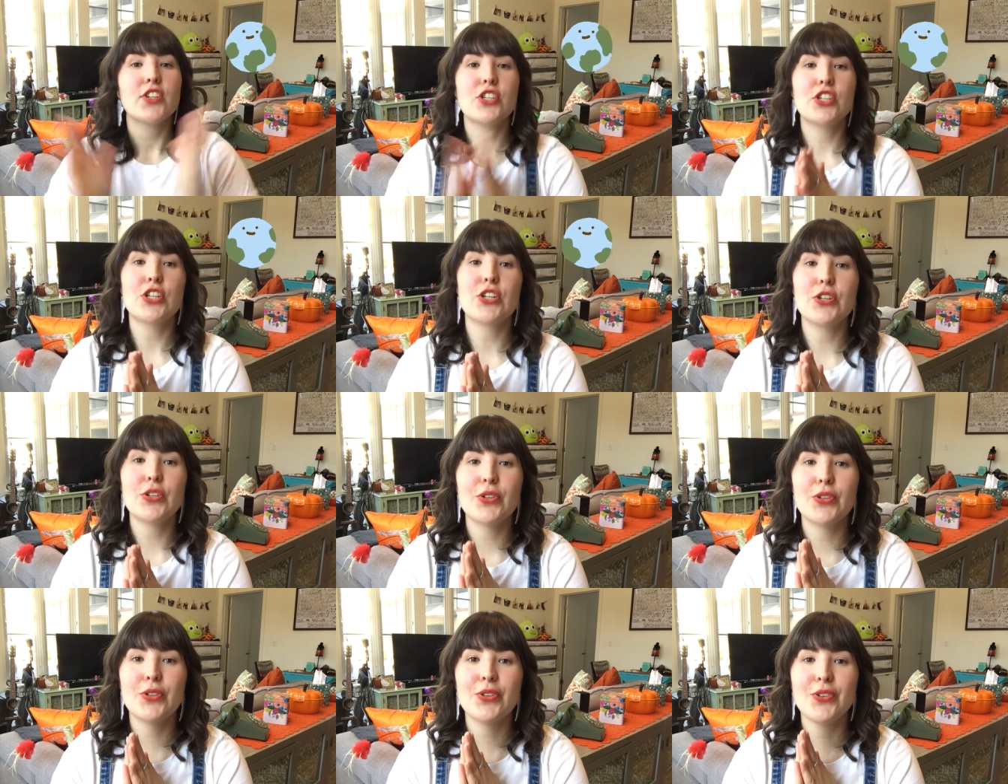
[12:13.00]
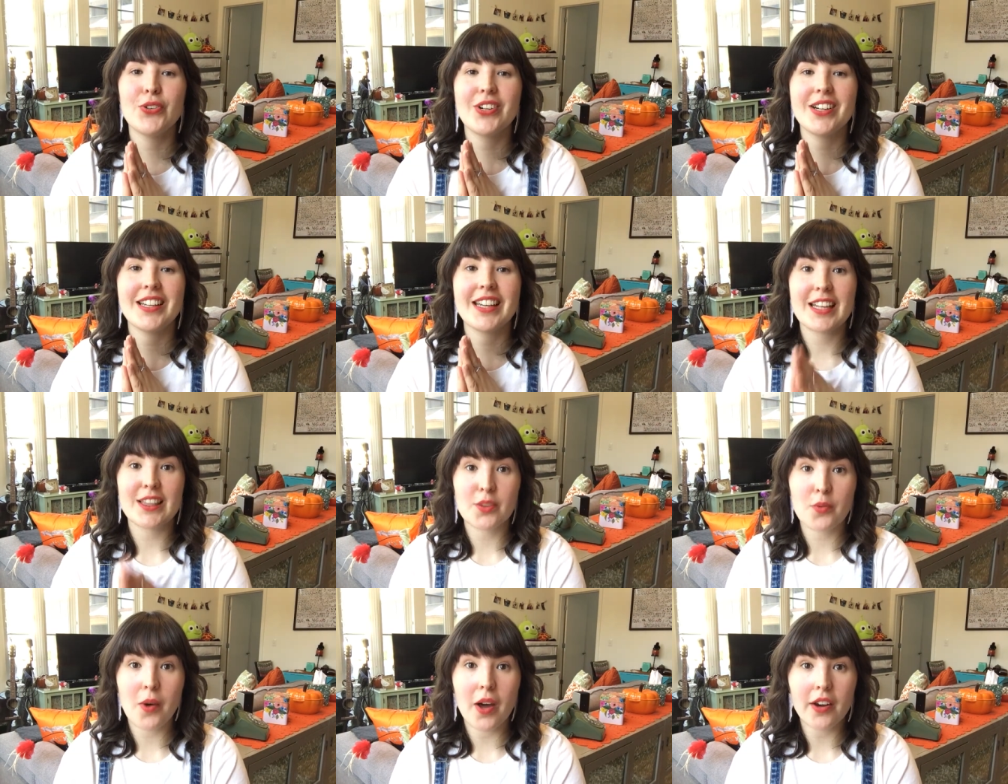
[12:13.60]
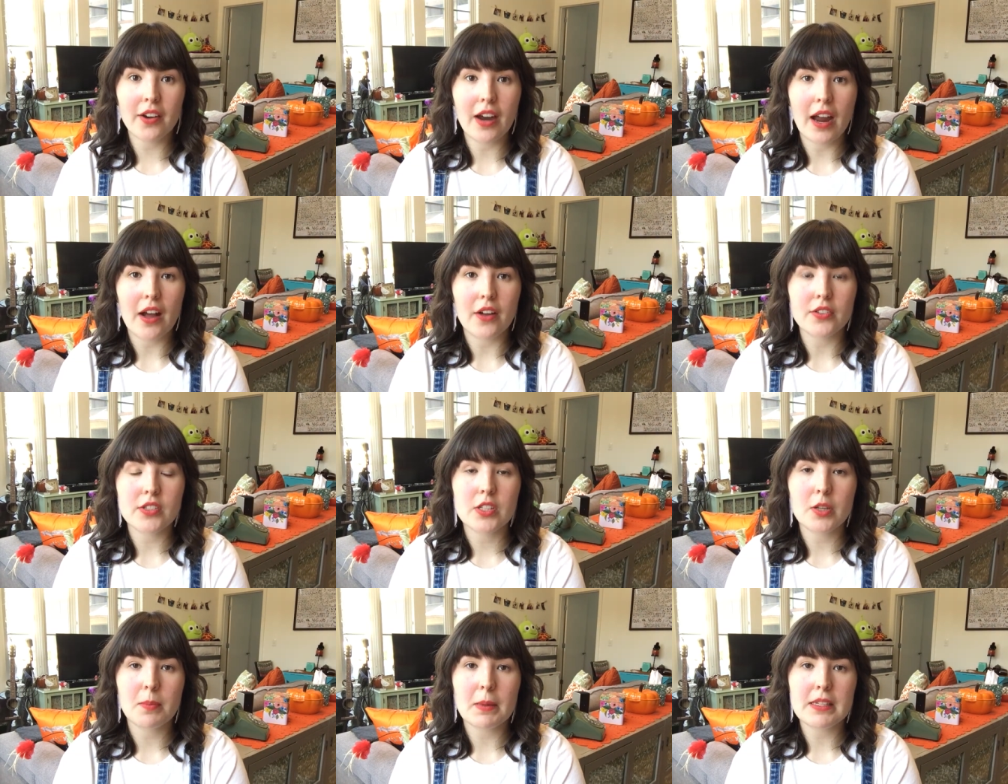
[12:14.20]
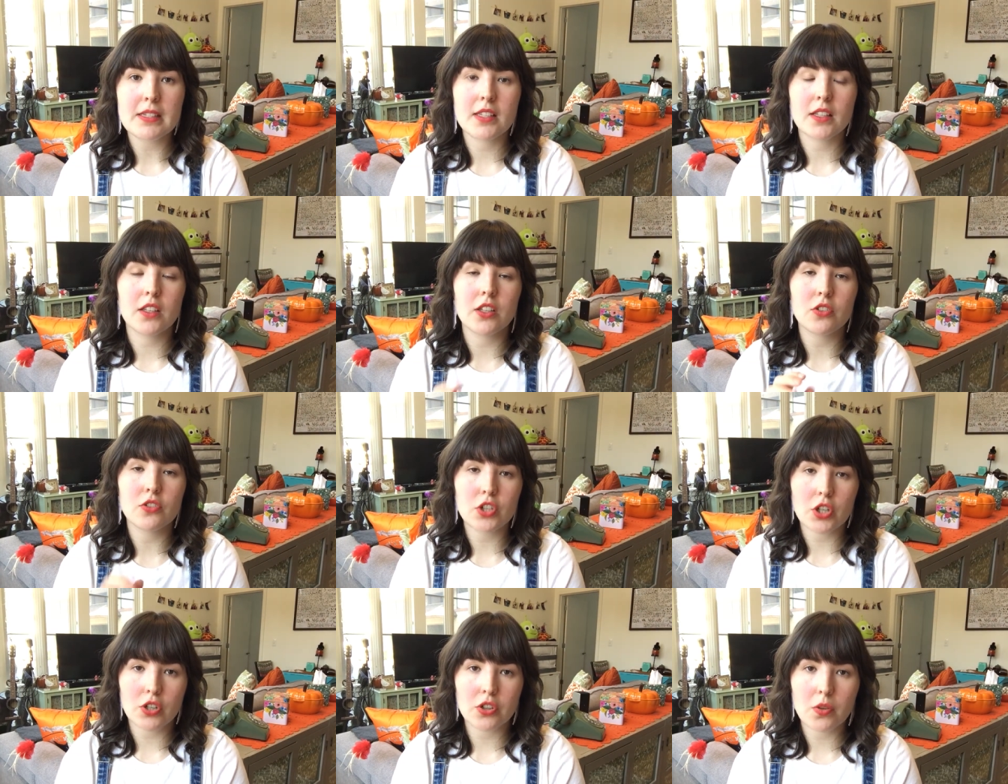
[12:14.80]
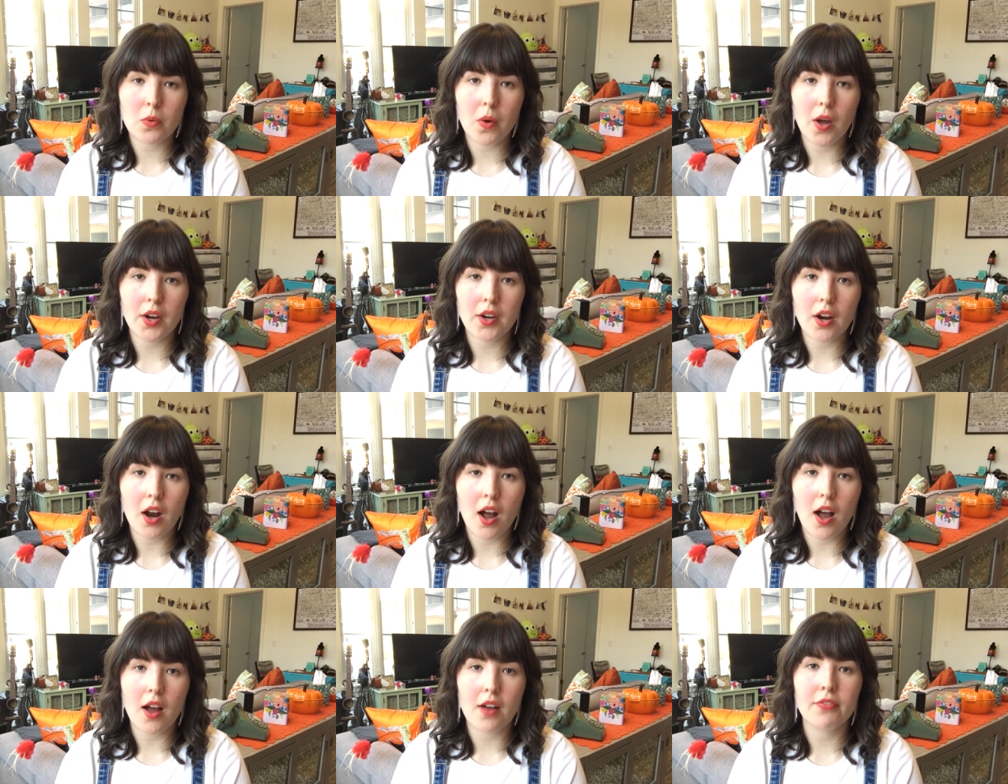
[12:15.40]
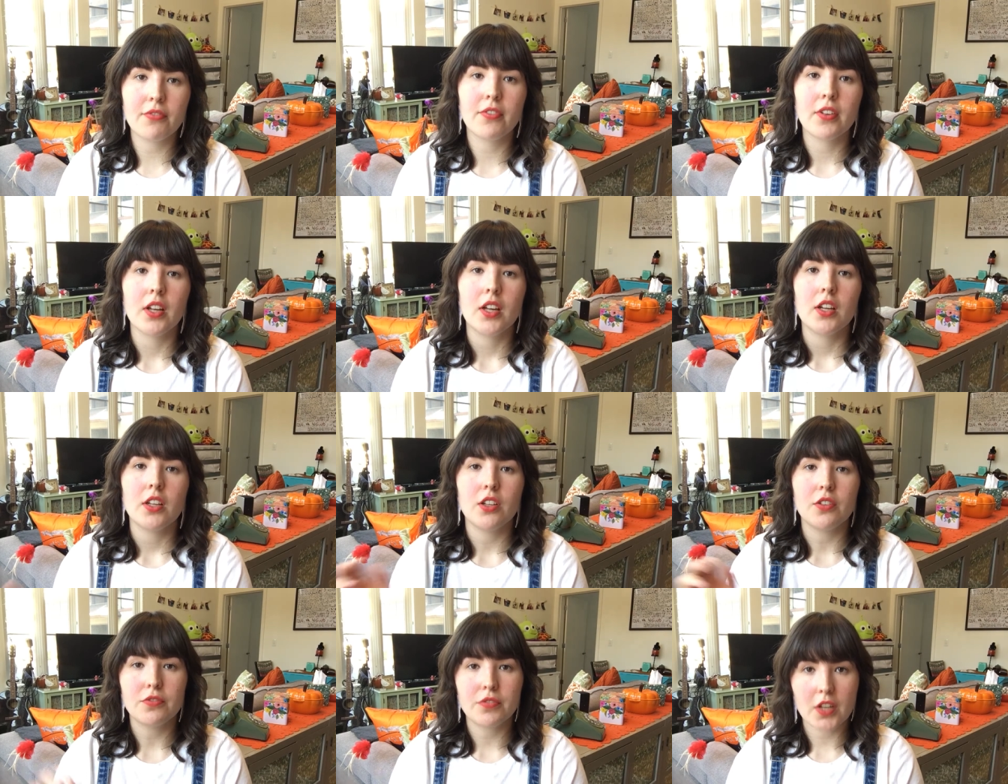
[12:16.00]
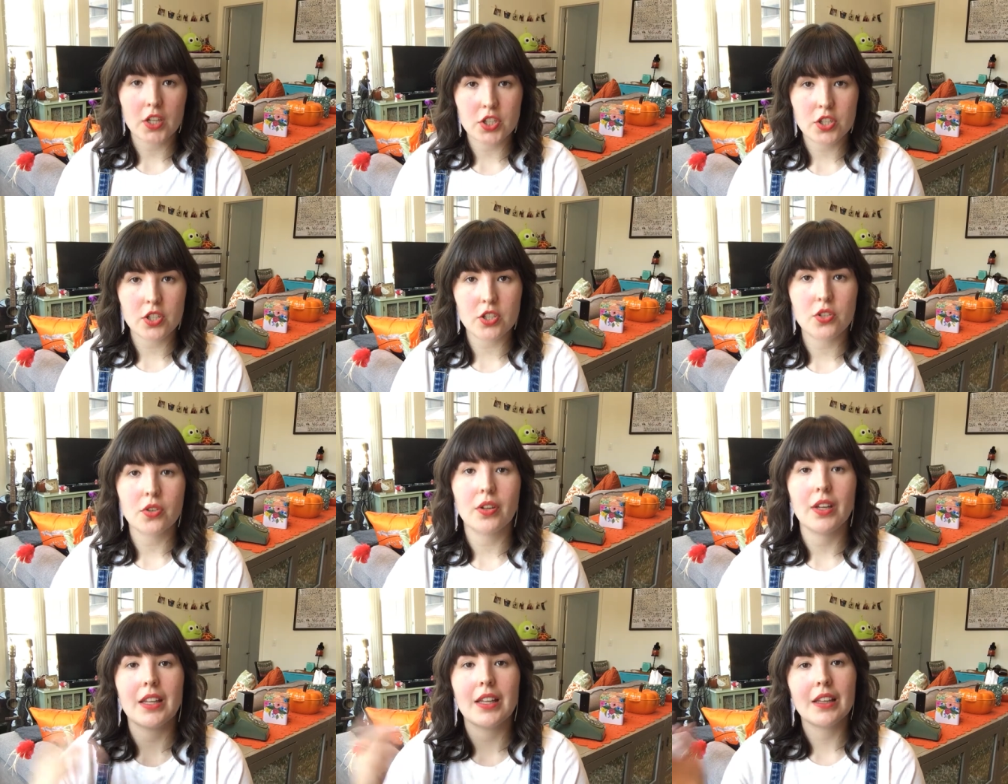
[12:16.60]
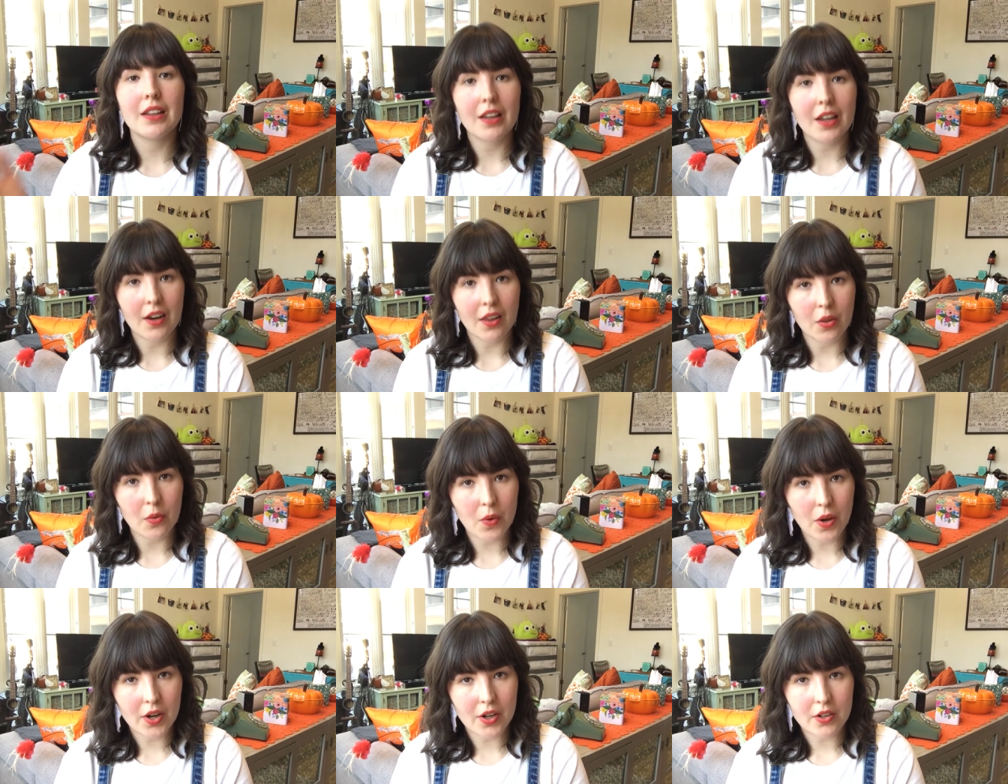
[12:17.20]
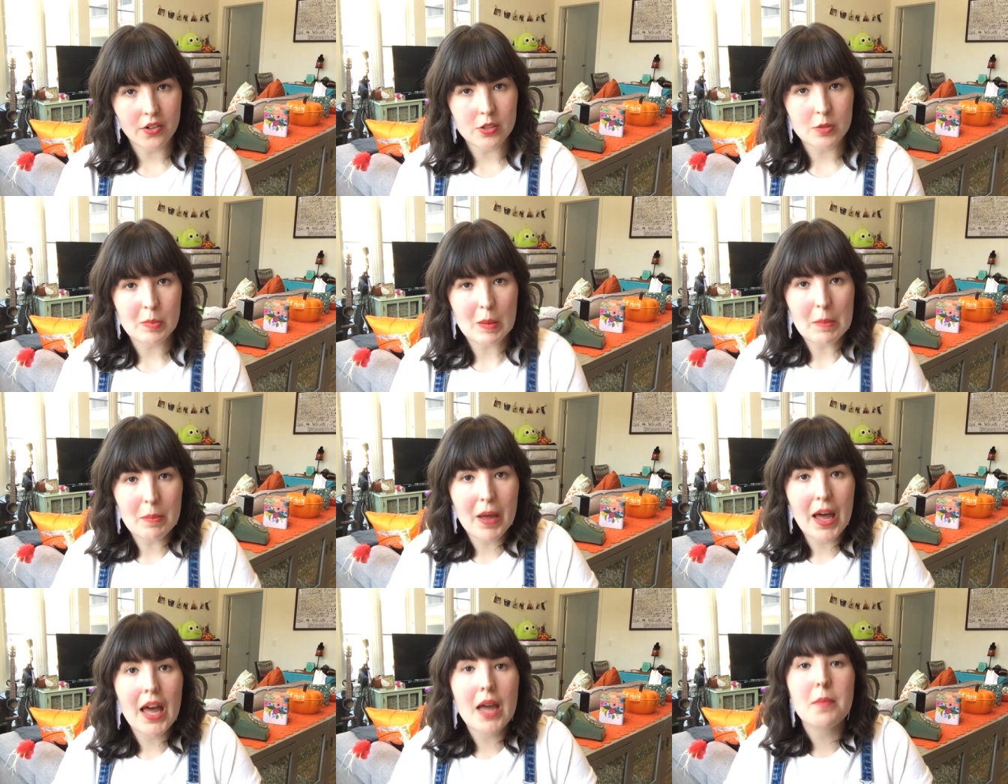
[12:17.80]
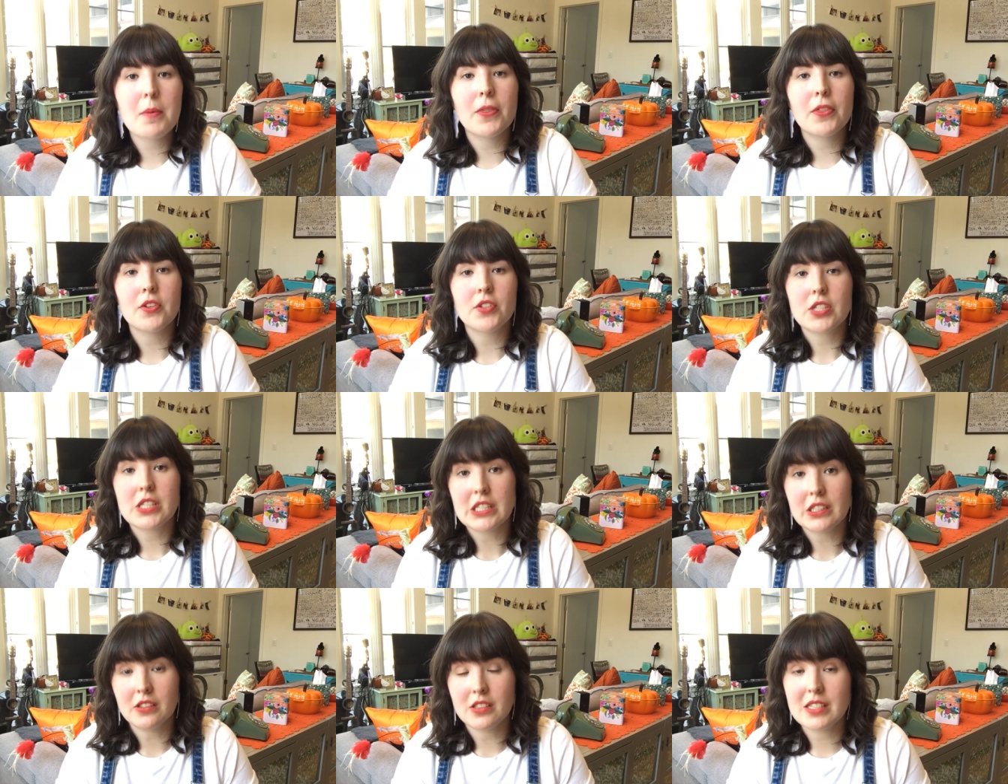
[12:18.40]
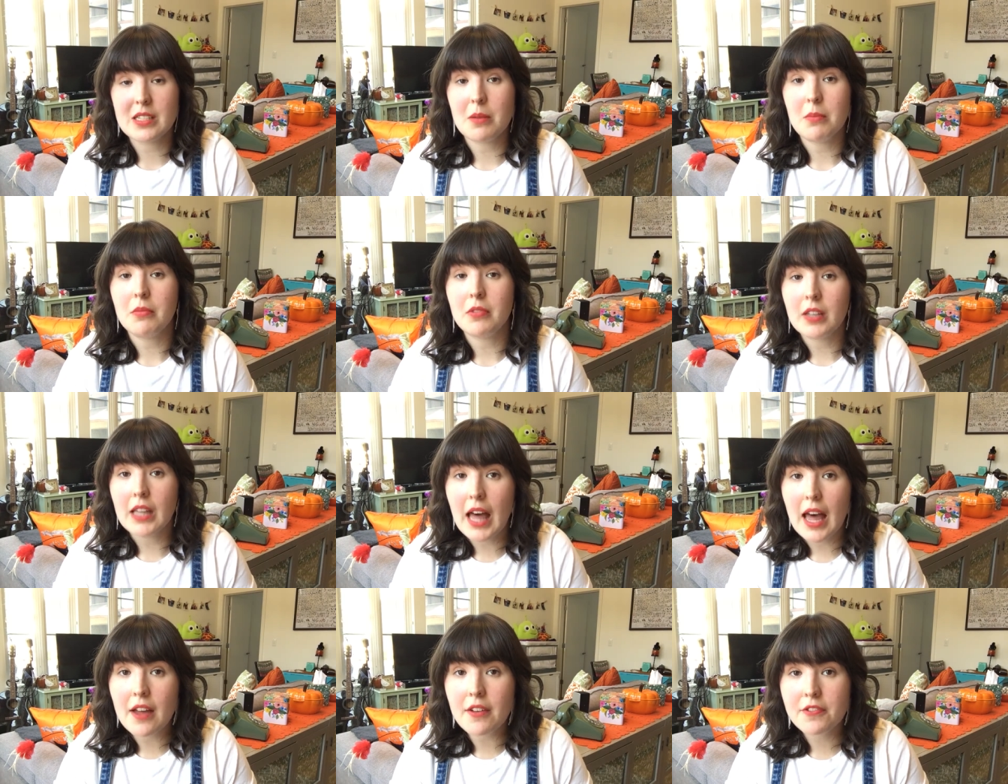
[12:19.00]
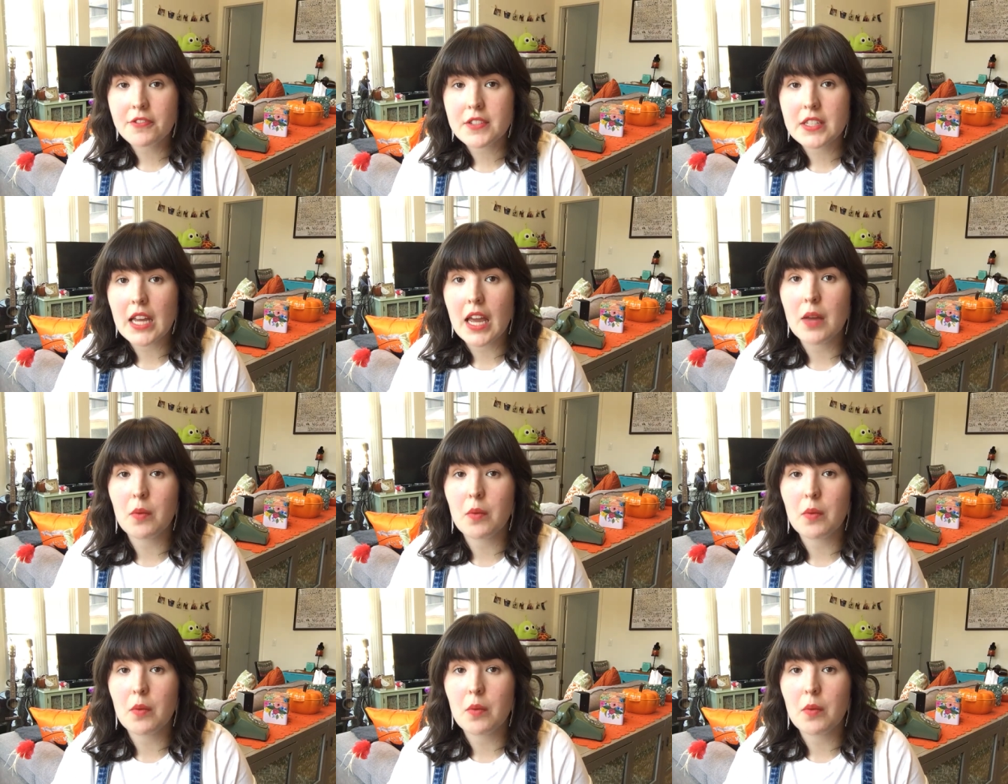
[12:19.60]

to get the water out. So basically you turn the water off, you flush the toilet, a lot of the water goes bye-bye, but there's still some left.